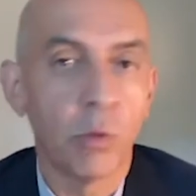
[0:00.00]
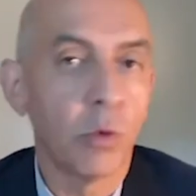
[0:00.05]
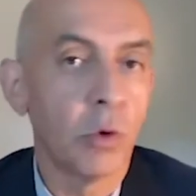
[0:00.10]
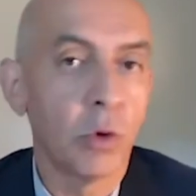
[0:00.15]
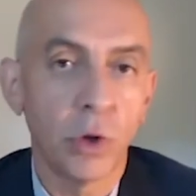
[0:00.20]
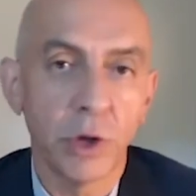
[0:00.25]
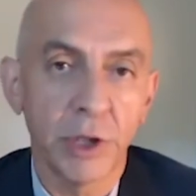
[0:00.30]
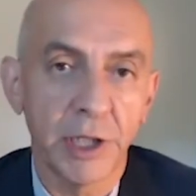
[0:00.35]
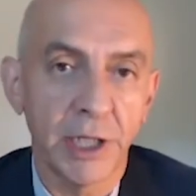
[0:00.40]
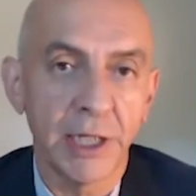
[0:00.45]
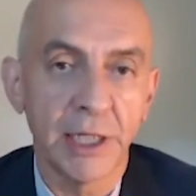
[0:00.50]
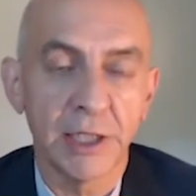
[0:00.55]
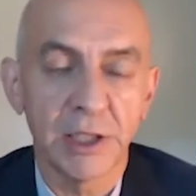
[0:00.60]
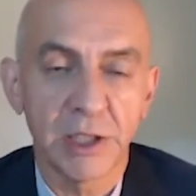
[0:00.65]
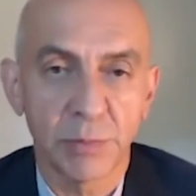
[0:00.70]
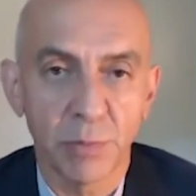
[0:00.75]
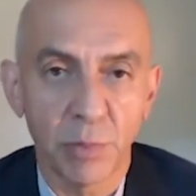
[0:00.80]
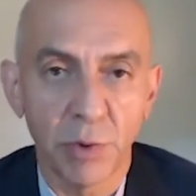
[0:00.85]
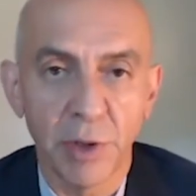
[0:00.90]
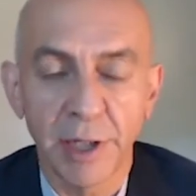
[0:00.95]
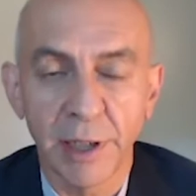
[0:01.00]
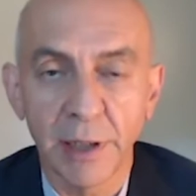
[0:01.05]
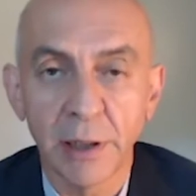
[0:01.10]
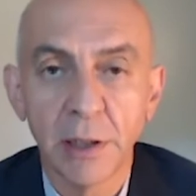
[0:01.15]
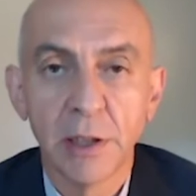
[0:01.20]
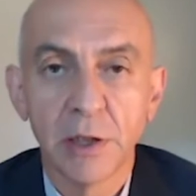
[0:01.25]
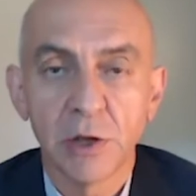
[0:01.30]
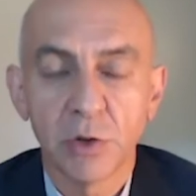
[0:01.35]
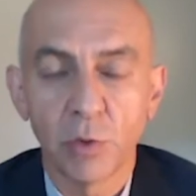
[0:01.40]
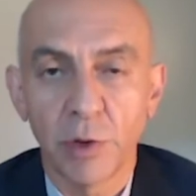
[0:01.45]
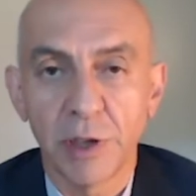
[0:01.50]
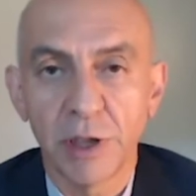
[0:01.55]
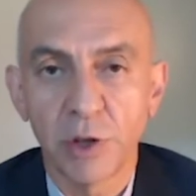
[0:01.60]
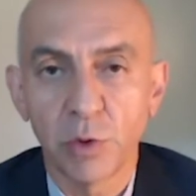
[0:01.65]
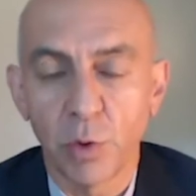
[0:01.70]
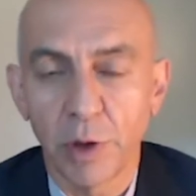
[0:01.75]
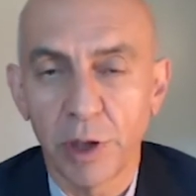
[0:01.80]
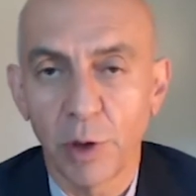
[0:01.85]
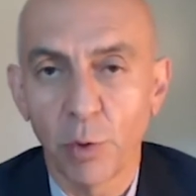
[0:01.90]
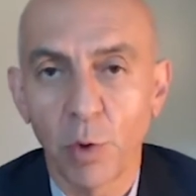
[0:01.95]
We're looking at spring
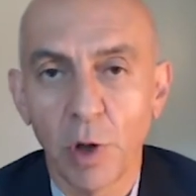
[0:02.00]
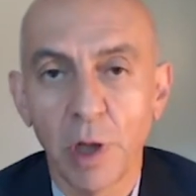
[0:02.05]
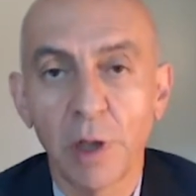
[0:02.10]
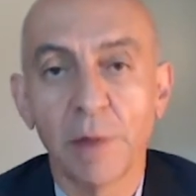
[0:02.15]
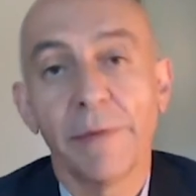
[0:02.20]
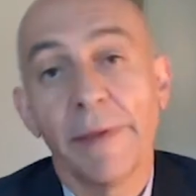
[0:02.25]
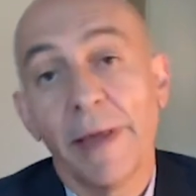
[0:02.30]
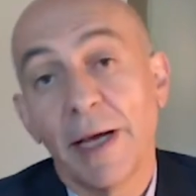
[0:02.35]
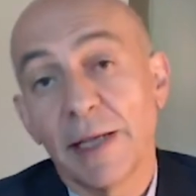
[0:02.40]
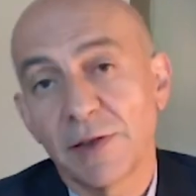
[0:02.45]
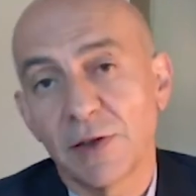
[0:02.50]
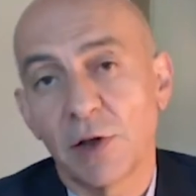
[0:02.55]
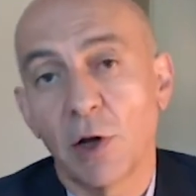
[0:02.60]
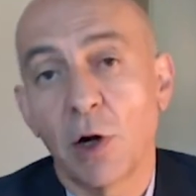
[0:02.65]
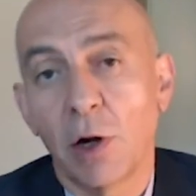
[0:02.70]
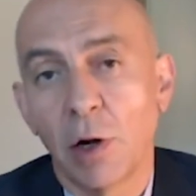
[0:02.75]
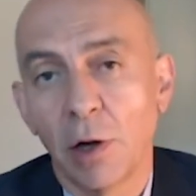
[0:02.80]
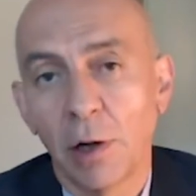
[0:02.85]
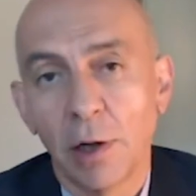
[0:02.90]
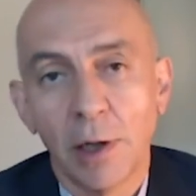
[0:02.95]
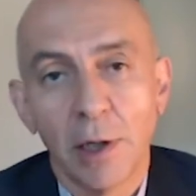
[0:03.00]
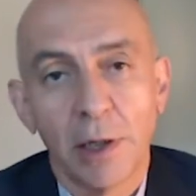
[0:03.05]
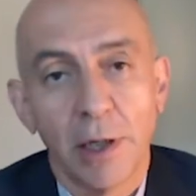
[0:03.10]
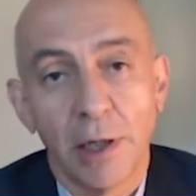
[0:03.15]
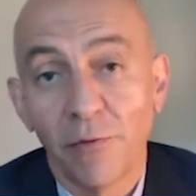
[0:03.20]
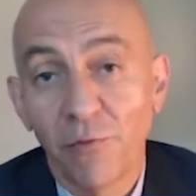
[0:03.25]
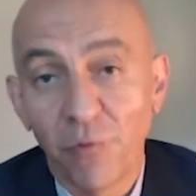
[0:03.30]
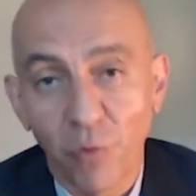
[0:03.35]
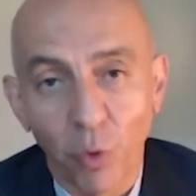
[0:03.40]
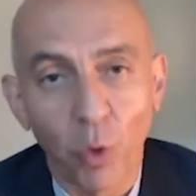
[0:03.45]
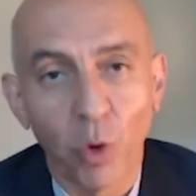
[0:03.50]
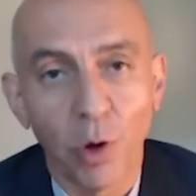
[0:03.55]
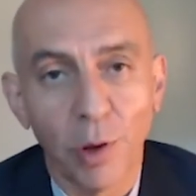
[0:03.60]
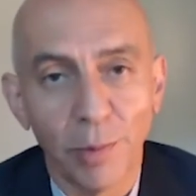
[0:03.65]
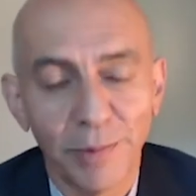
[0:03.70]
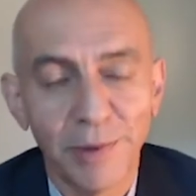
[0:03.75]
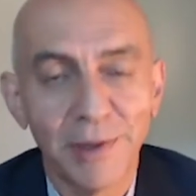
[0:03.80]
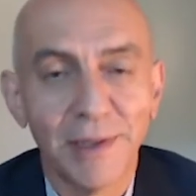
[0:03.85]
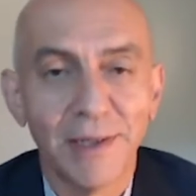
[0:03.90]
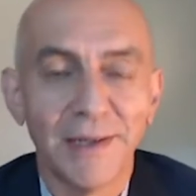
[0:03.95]
2021. That's our
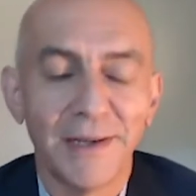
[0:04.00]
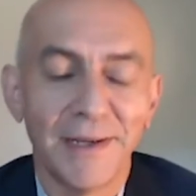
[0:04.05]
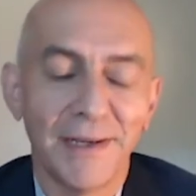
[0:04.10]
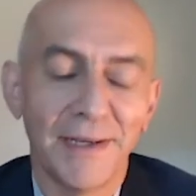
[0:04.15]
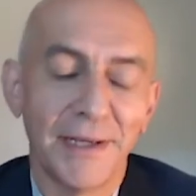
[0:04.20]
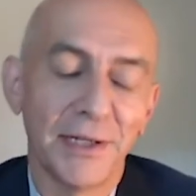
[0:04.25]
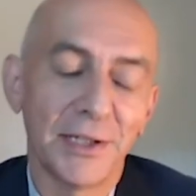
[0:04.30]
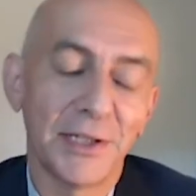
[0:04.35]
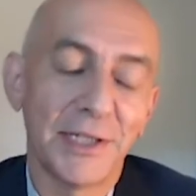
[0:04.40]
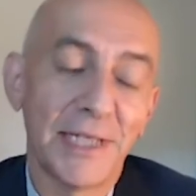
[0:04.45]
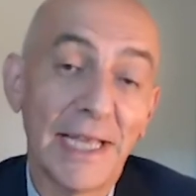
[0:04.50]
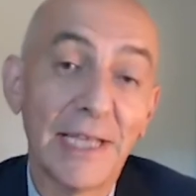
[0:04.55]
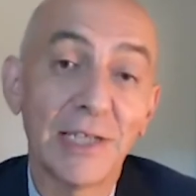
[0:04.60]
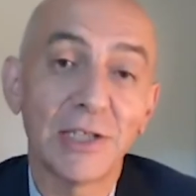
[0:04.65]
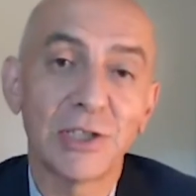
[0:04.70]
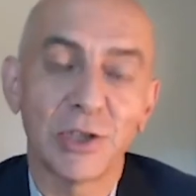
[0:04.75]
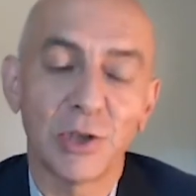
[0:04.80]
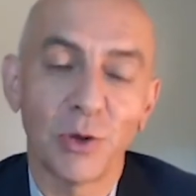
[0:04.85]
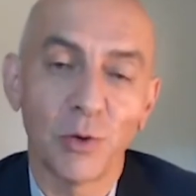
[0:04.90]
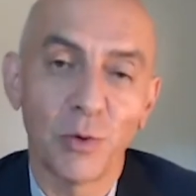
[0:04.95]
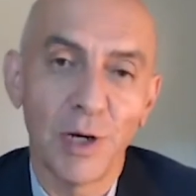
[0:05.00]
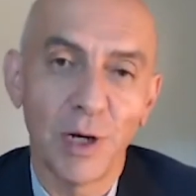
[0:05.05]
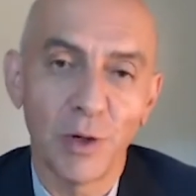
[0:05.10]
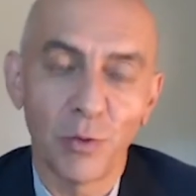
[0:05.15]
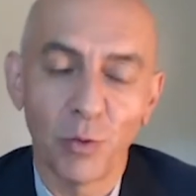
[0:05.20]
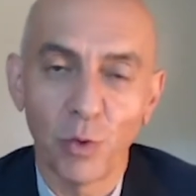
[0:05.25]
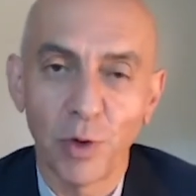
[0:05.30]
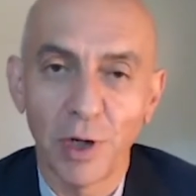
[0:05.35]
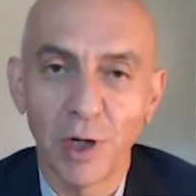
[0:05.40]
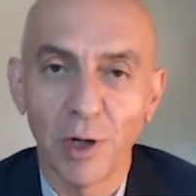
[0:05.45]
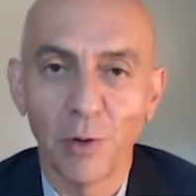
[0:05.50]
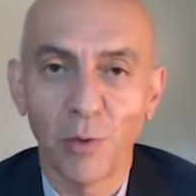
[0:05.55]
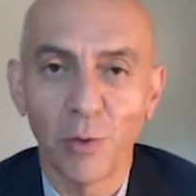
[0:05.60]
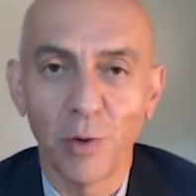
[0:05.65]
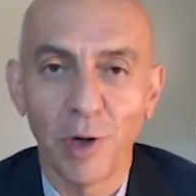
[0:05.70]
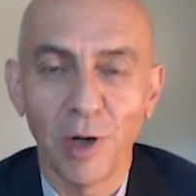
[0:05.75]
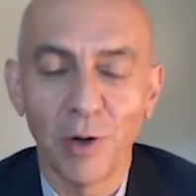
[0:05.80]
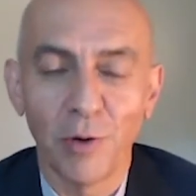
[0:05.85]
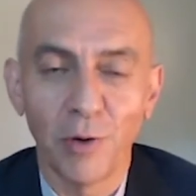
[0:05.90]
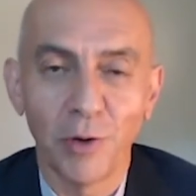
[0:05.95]
informed guess around where
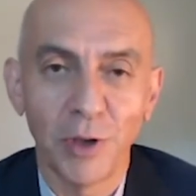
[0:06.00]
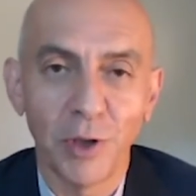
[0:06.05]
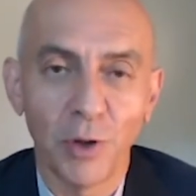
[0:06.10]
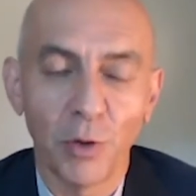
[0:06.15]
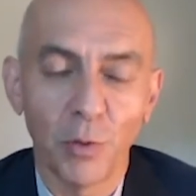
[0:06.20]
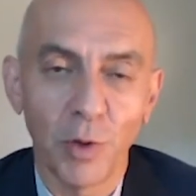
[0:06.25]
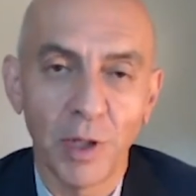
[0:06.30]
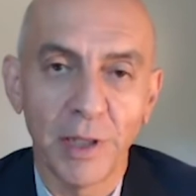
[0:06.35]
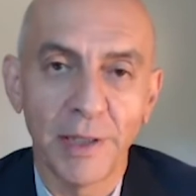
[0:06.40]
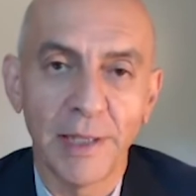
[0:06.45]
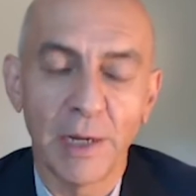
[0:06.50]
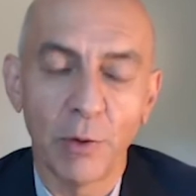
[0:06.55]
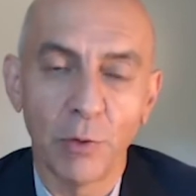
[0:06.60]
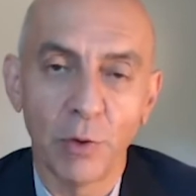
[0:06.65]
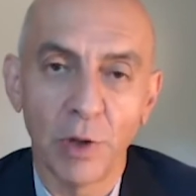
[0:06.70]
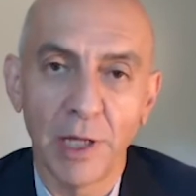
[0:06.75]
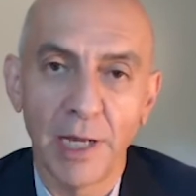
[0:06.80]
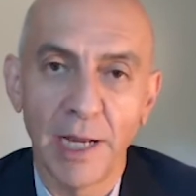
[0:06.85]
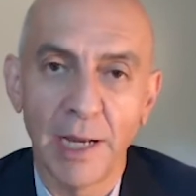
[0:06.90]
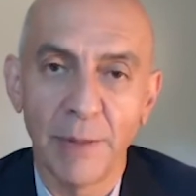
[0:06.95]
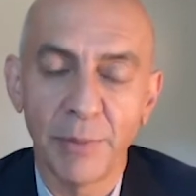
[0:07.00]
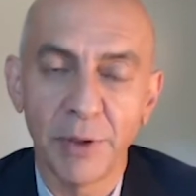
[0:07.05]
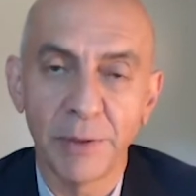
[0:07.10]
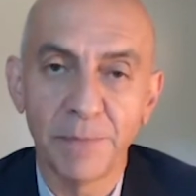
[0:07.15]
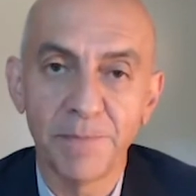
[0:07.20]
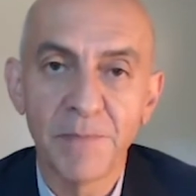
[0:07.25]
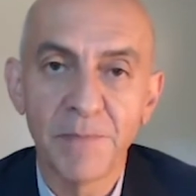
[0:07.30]
when that will happen.